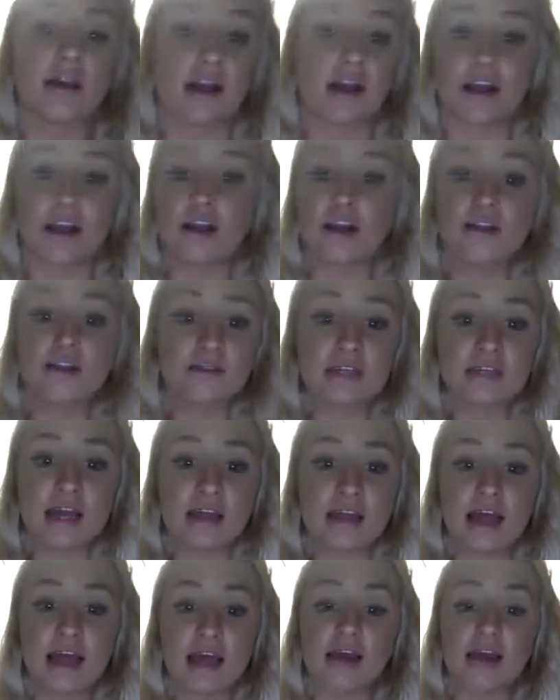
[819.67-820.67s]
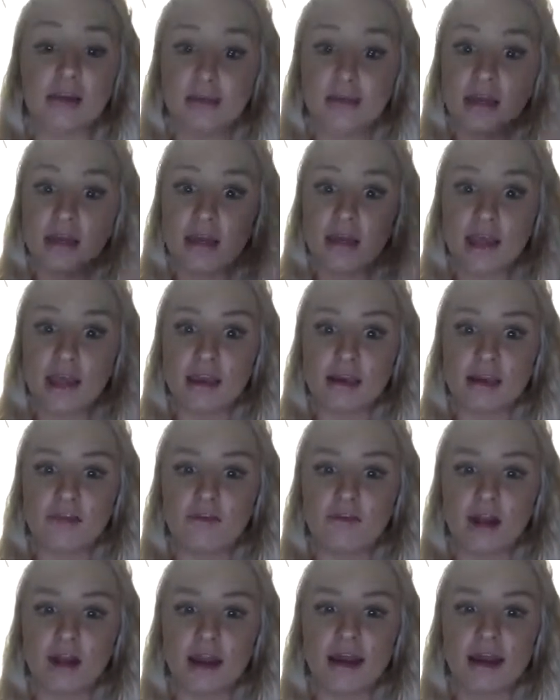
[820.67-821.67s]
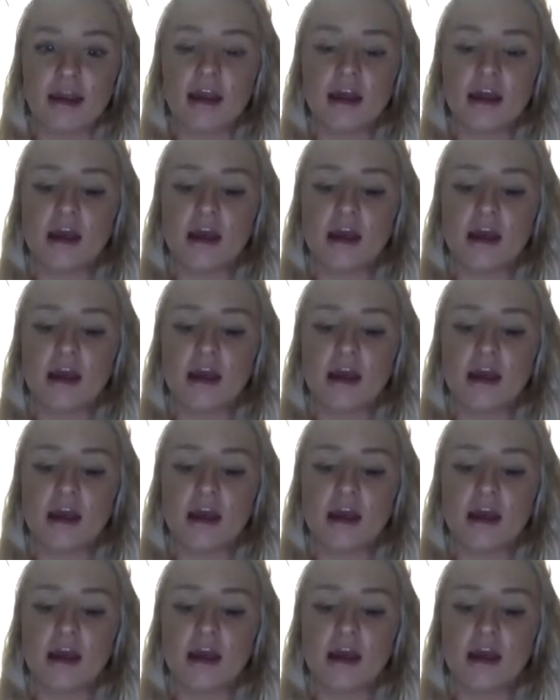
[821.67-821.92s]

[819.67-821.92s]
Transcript: I could have said that. I could have been negative, right?